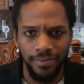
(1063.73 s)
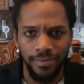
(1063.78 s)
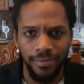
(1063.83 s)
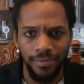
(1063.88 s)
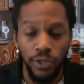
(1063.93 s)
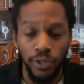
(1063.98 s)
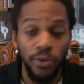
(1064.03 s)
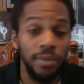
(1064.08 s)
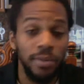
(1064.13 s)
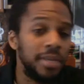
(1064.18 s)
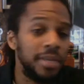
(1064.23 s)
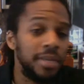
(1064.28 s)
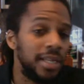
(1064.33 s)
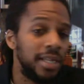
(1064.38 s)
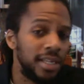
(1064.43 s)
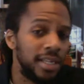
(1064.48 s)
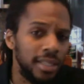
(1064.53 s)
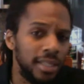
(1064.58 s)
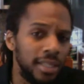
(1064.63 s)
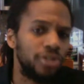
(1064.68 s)
You
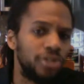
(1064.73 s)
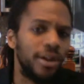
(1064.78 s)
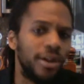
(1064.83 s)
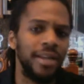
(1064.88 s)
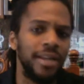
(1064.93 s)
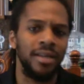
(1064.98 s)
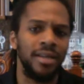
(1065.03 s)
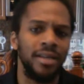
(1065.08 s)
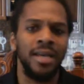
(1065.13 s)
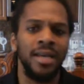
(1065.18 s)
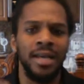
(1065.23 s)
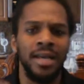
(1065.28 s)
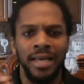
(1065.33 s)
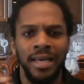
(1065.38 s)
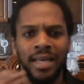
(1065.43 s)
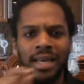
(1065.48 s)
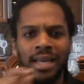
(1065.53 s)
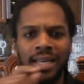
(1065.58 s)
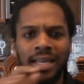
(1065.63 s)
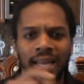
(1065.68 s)
immediately try to
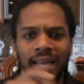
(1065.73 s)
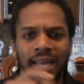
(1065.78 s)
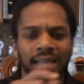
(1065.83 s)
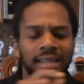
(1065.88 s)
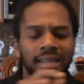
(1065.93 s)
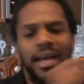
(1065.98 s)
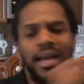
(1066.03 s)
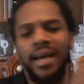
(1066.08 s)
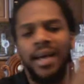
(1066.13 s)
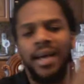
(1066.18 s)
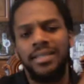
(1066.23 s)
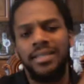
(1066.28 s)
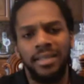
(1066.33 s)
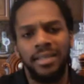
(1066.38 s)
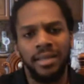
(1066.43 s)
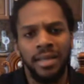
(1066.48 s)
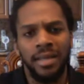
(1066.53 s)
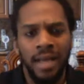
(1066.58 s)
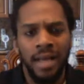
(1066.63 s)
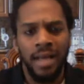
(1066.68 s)
connect the dots and